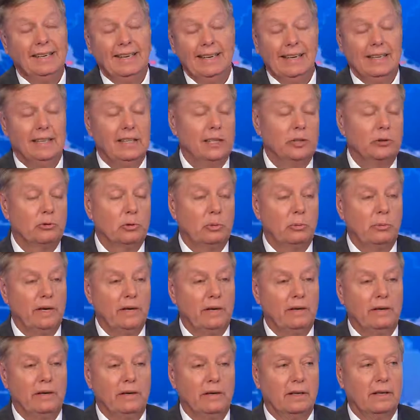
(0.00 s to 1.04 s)
and this will
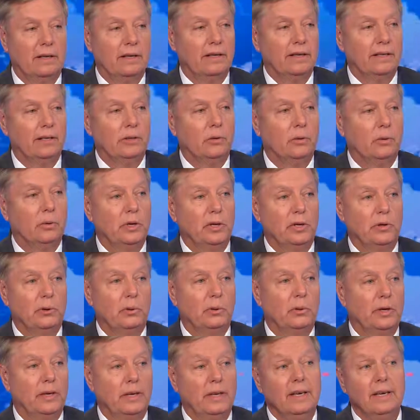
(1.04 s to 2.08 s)
matter nothing in
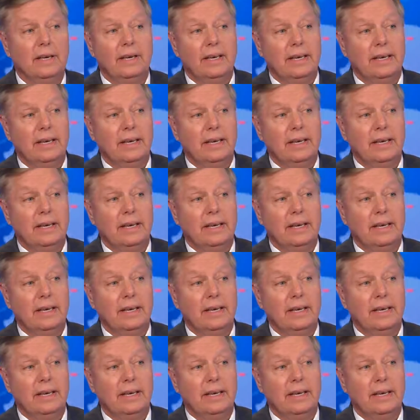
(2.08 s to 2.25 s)
2020.